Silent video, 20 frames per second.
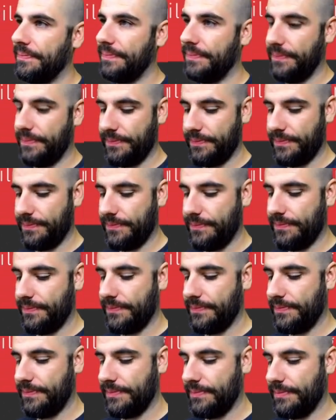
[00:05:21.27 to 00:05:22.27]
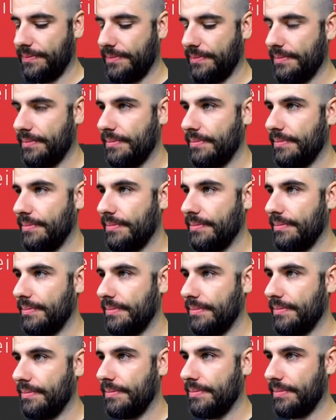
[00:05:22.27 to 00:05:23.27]

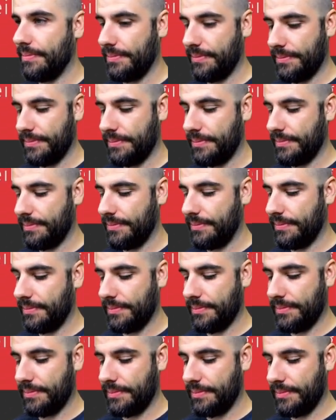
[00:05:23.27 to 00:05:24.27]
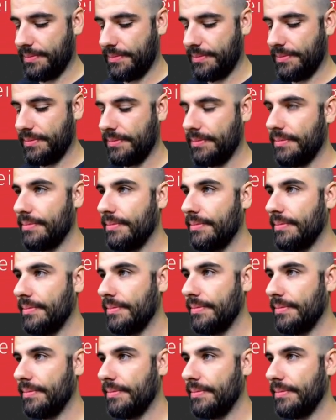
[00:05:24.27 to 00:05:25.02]
No one is speaking in this clip.